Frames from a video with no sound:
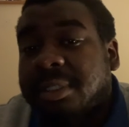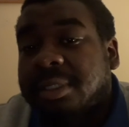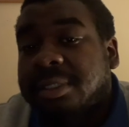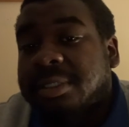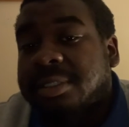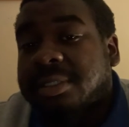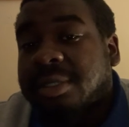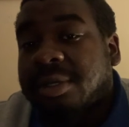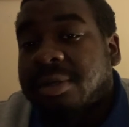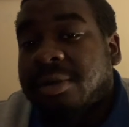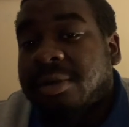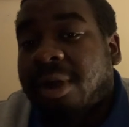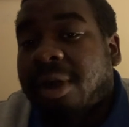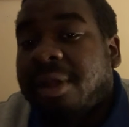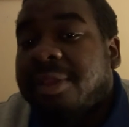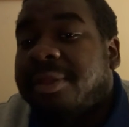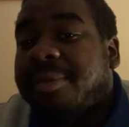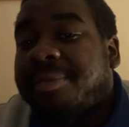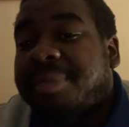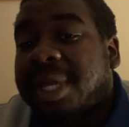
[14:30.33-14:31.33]
So
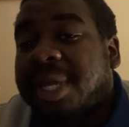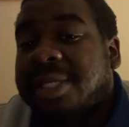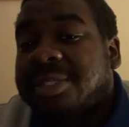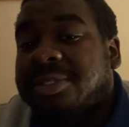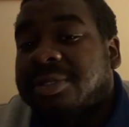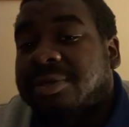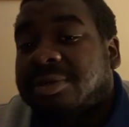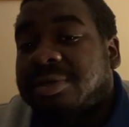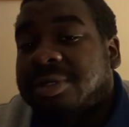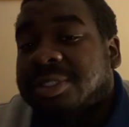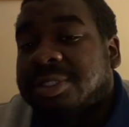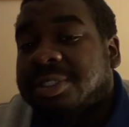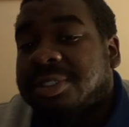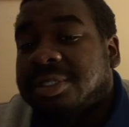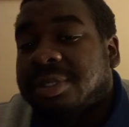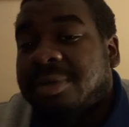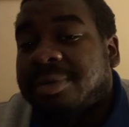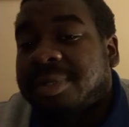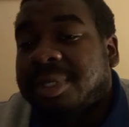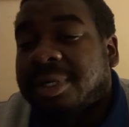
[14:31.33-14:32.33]
on the bench, of course, you
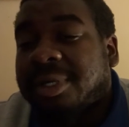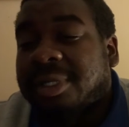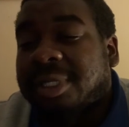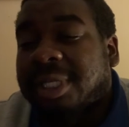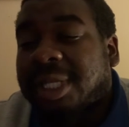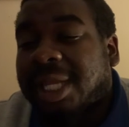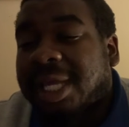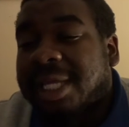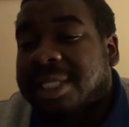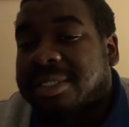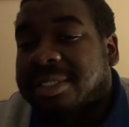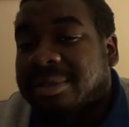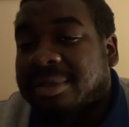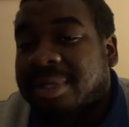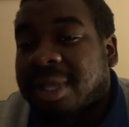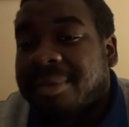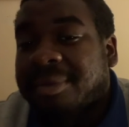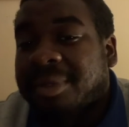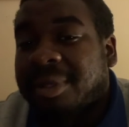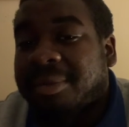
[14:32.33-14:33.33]
know, we got the likes of
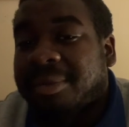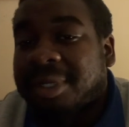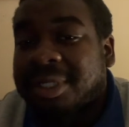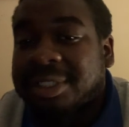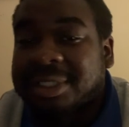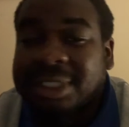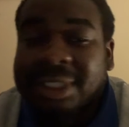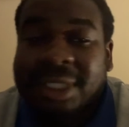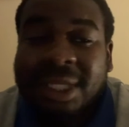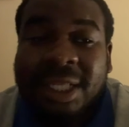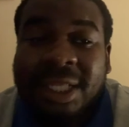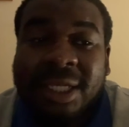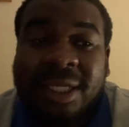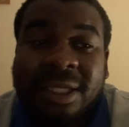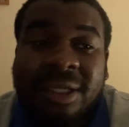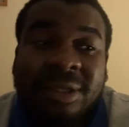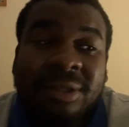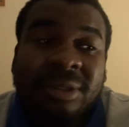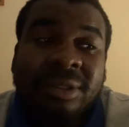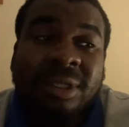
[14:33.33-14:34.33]
Gabriel
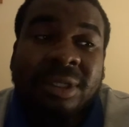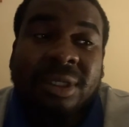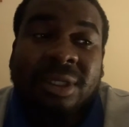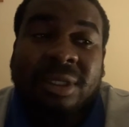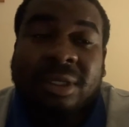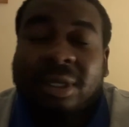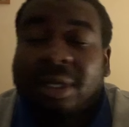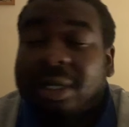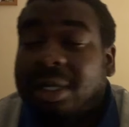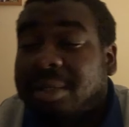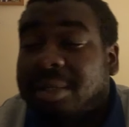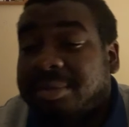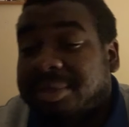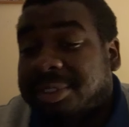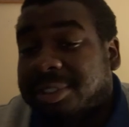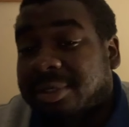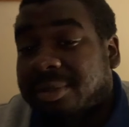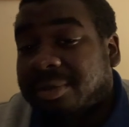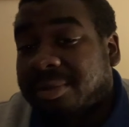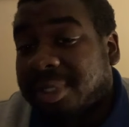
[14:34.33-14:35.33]
Martinelli,
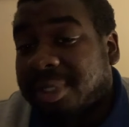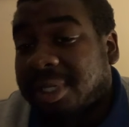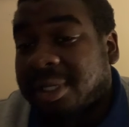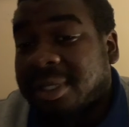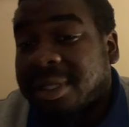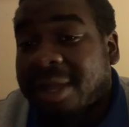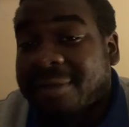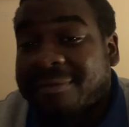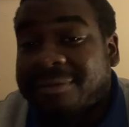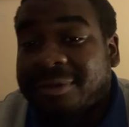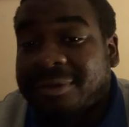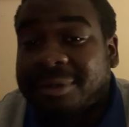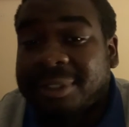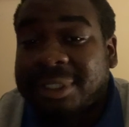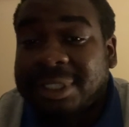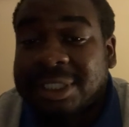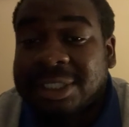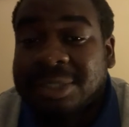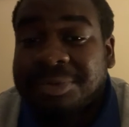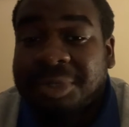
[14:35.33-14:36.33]
Joe Willock. I feel he
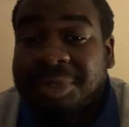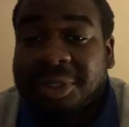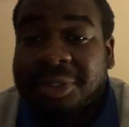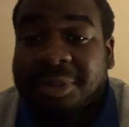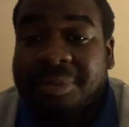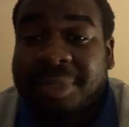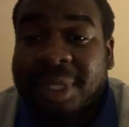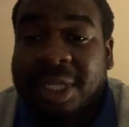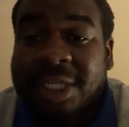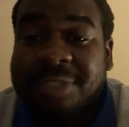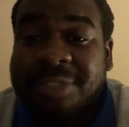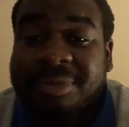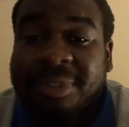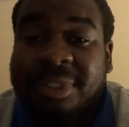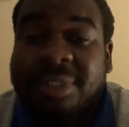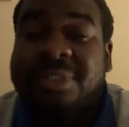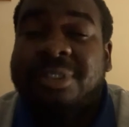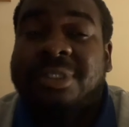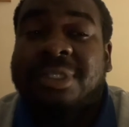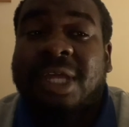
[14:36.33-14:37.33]
needs to be on the bench
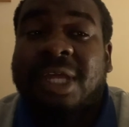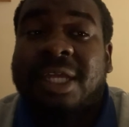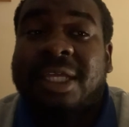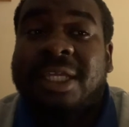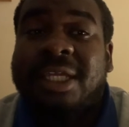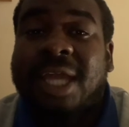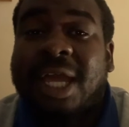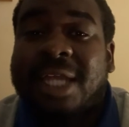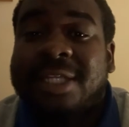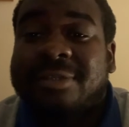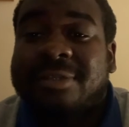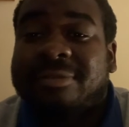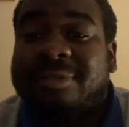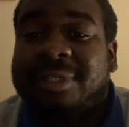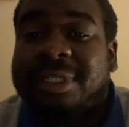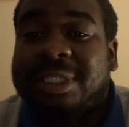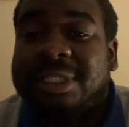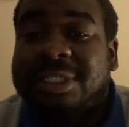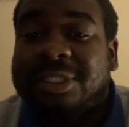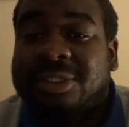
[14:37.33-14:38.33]
because, like, he hasn't
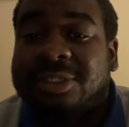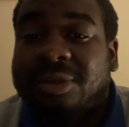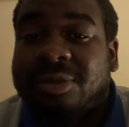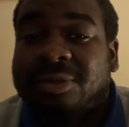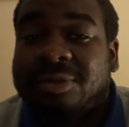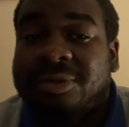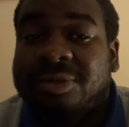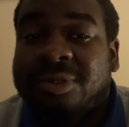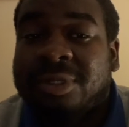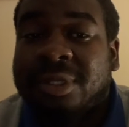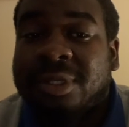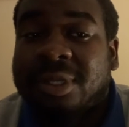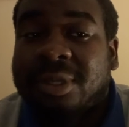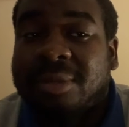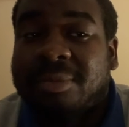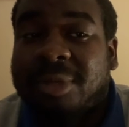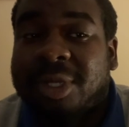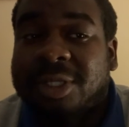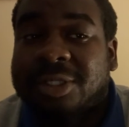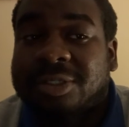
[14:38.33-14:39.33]
really shown
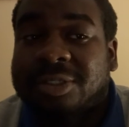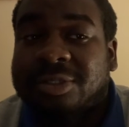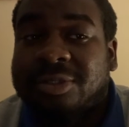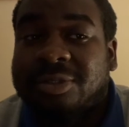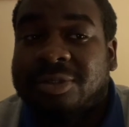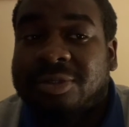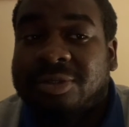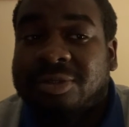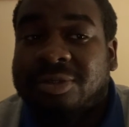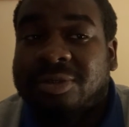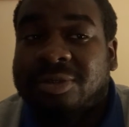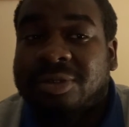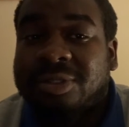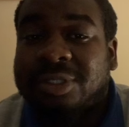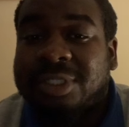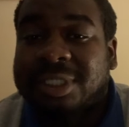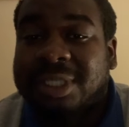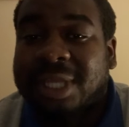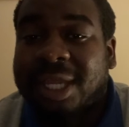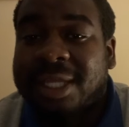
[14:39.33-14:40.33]
much good
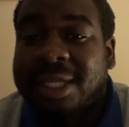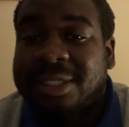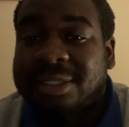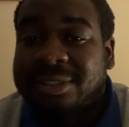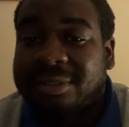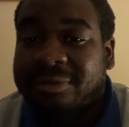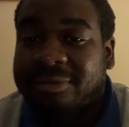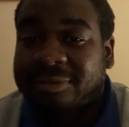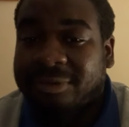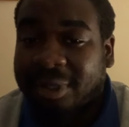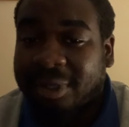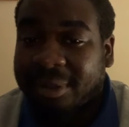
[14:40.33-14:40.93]
signs of,